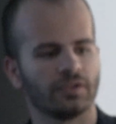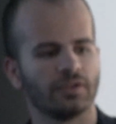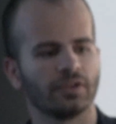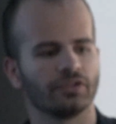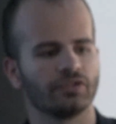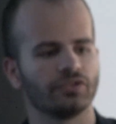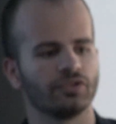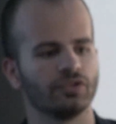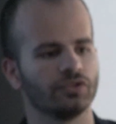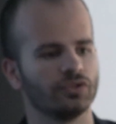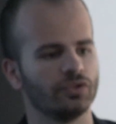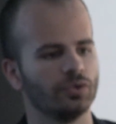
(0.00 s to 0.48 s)

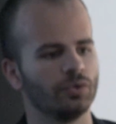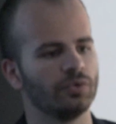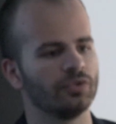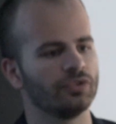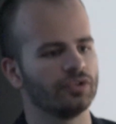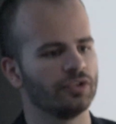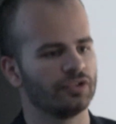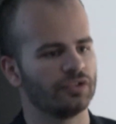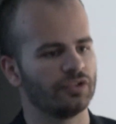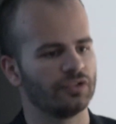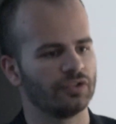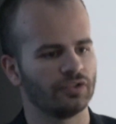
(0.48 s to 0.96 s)
Cluster 2 is
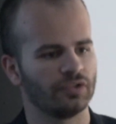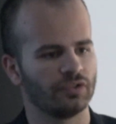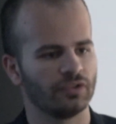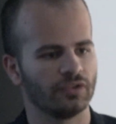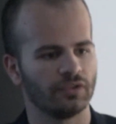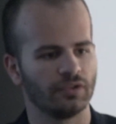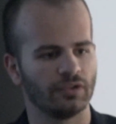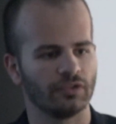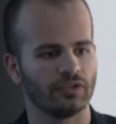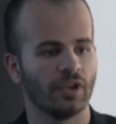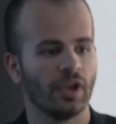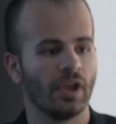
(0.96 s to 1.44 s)
this,
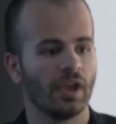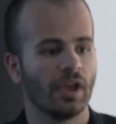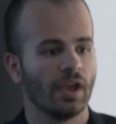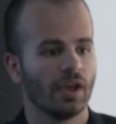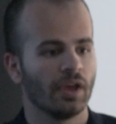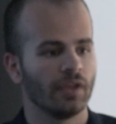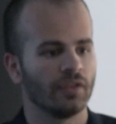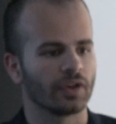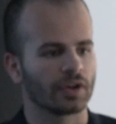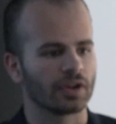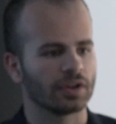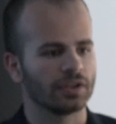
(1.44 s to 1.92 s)
and this.
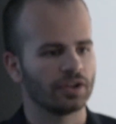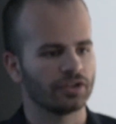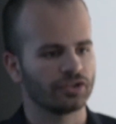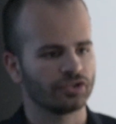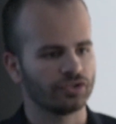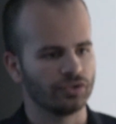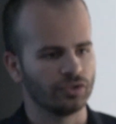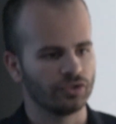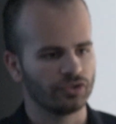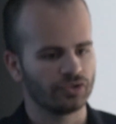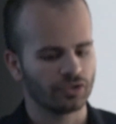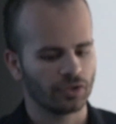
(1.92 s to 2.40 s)
The
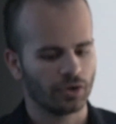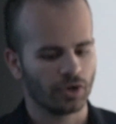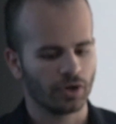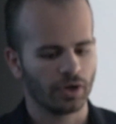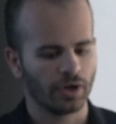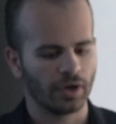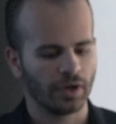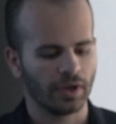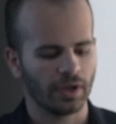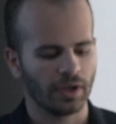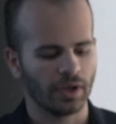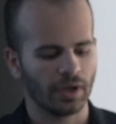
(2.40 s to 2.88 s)
clusters
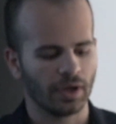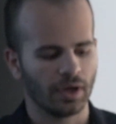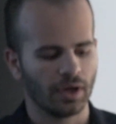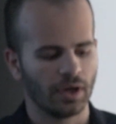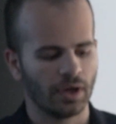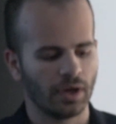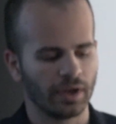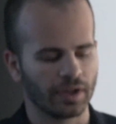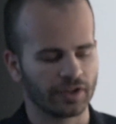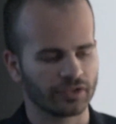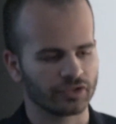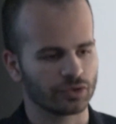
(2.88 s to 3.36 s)

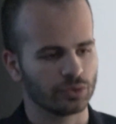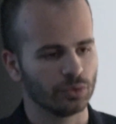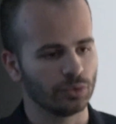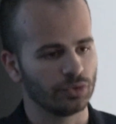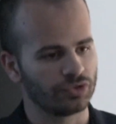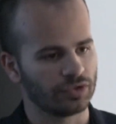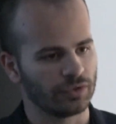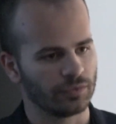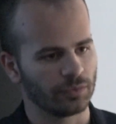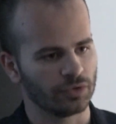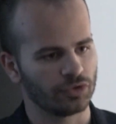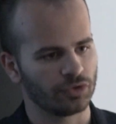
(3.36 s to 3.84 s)
are
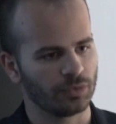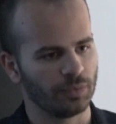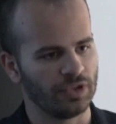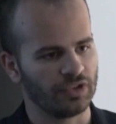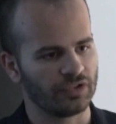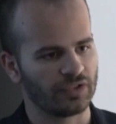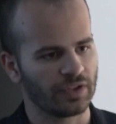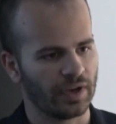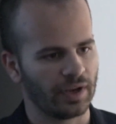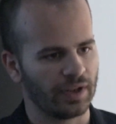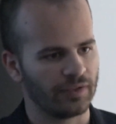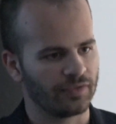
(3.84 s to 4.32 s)
exclusive, which
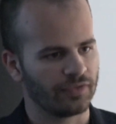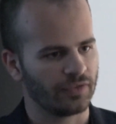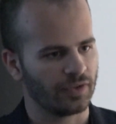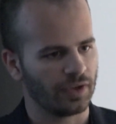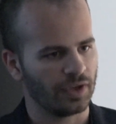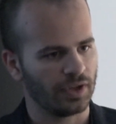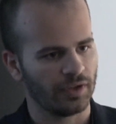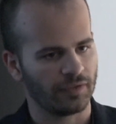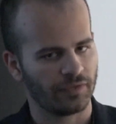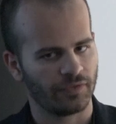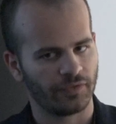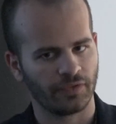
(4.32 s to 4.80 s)
means that
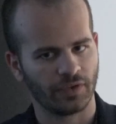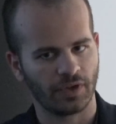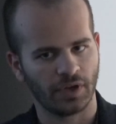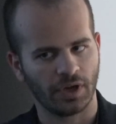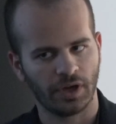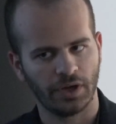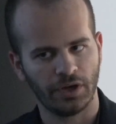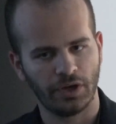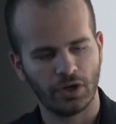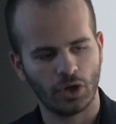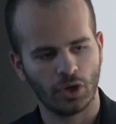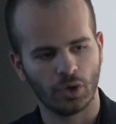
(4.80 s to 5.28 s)
if
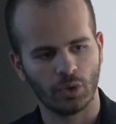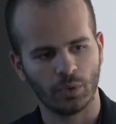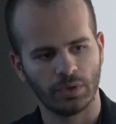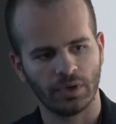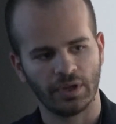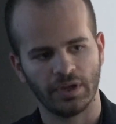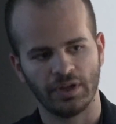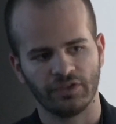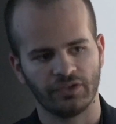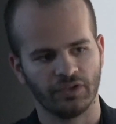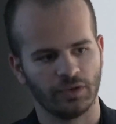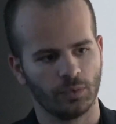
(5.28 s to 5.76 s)
a
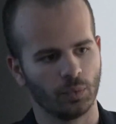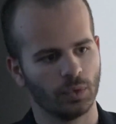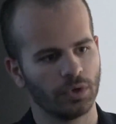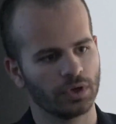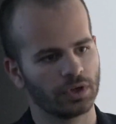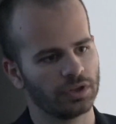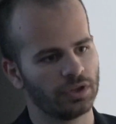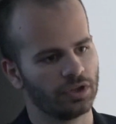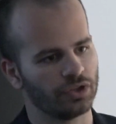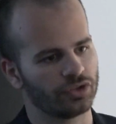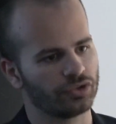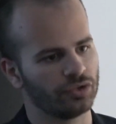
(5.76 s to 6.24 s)
node is in one
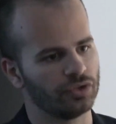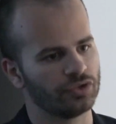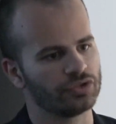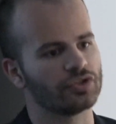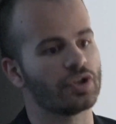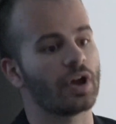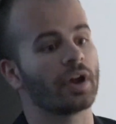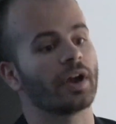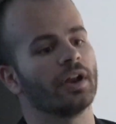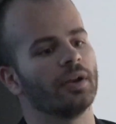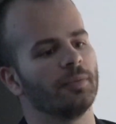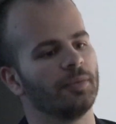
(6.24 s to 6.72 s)
cluster, it's
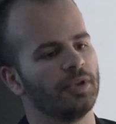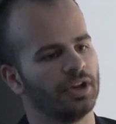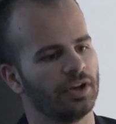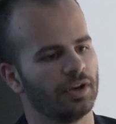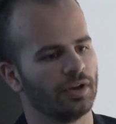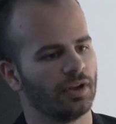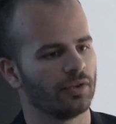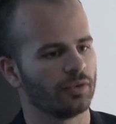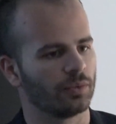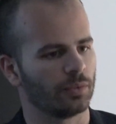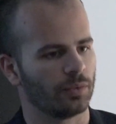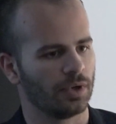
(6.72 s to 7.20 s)
not going to be in
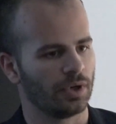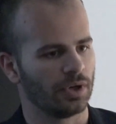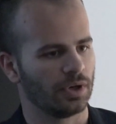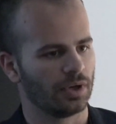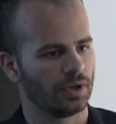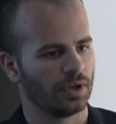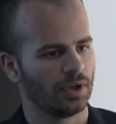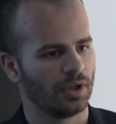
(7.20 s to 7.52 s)
another one.